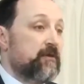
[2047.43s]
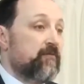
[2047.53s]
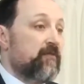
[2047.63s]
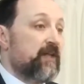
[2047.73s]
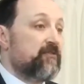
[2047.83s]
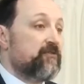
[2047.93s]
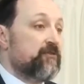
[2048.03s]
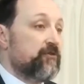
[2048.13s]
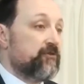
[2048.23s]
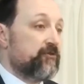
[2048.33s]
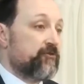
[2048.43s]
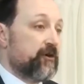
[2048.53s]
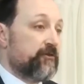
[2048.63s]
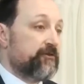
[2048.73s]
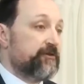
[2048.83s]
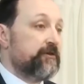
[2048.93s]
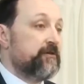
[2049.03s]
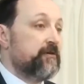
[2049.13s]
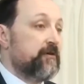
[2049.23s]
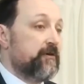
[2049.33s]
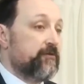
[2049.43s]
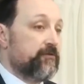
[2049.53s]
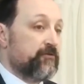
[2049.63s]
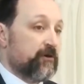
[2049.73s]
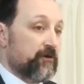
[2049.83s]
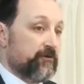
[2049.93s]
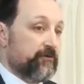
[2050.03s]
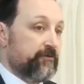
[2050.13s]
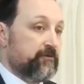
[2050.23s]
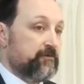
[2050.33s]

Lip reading: That's the destruction of the church.